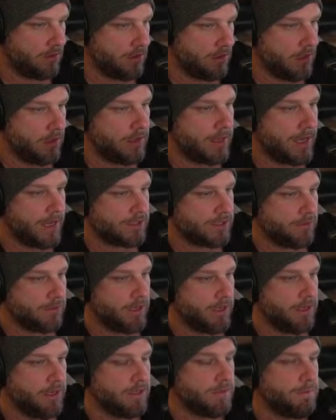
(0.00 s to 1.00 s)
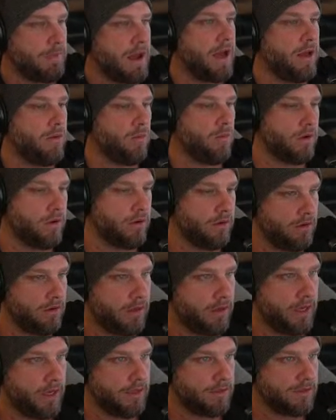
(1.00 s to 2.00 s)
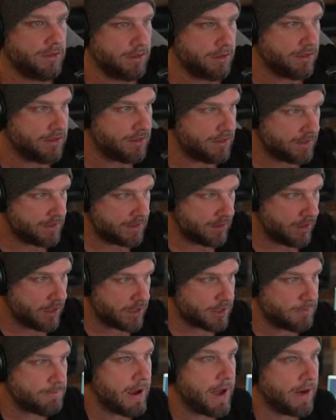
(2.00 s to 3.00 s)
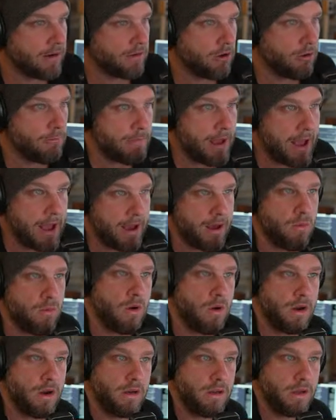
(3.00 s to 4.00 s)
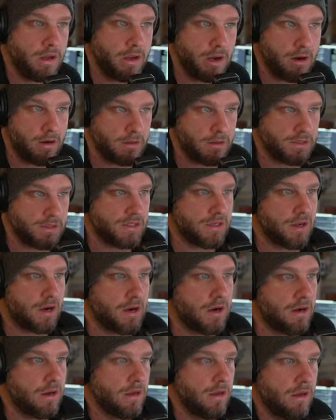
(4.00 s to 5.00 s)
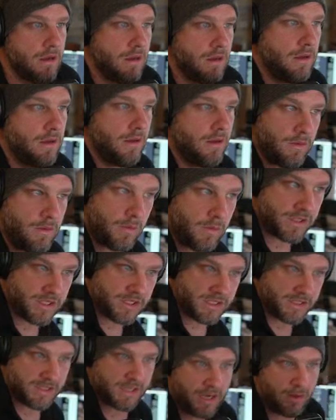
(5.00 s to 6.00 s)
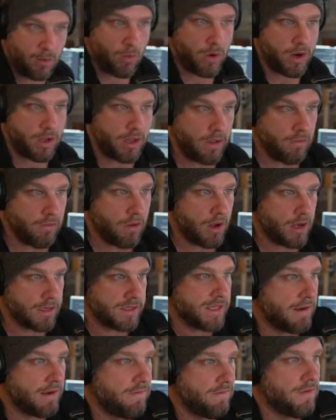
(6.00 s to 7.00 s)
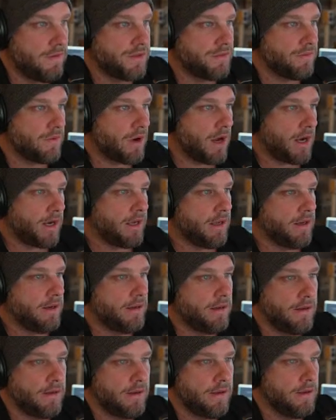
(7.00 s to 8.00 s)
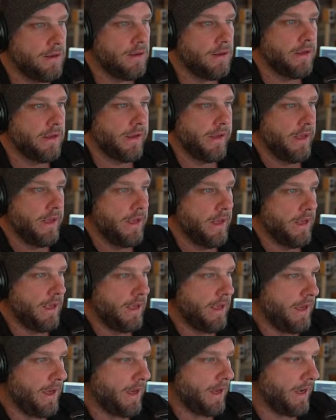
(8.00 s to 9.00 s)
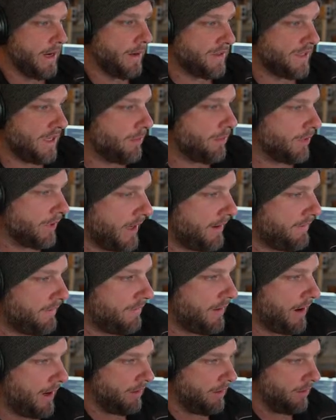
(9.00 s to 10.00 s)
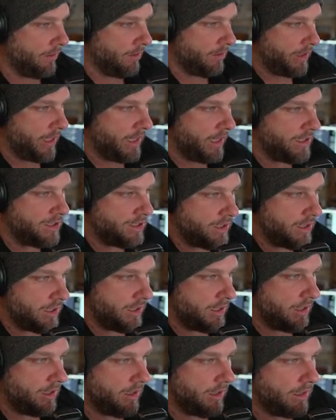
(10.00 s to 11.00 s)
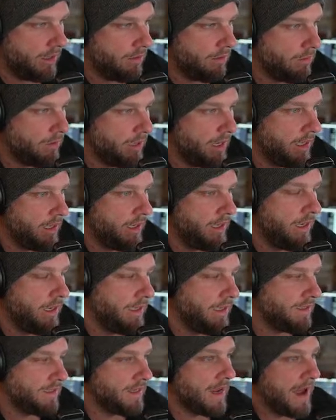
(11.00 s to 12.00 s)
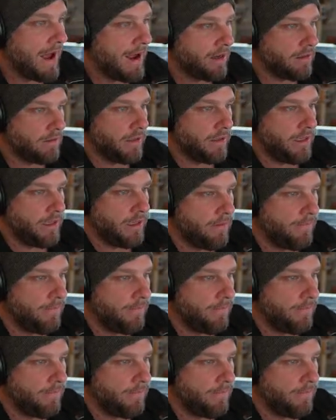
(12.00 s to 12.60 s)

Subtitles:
That's what it is, Pad 1. Okay, so there's this launch pad called Pad 1, Gagarin Start, which is like where they launched that first rocket. And I was able to like find the location, like locate it exactly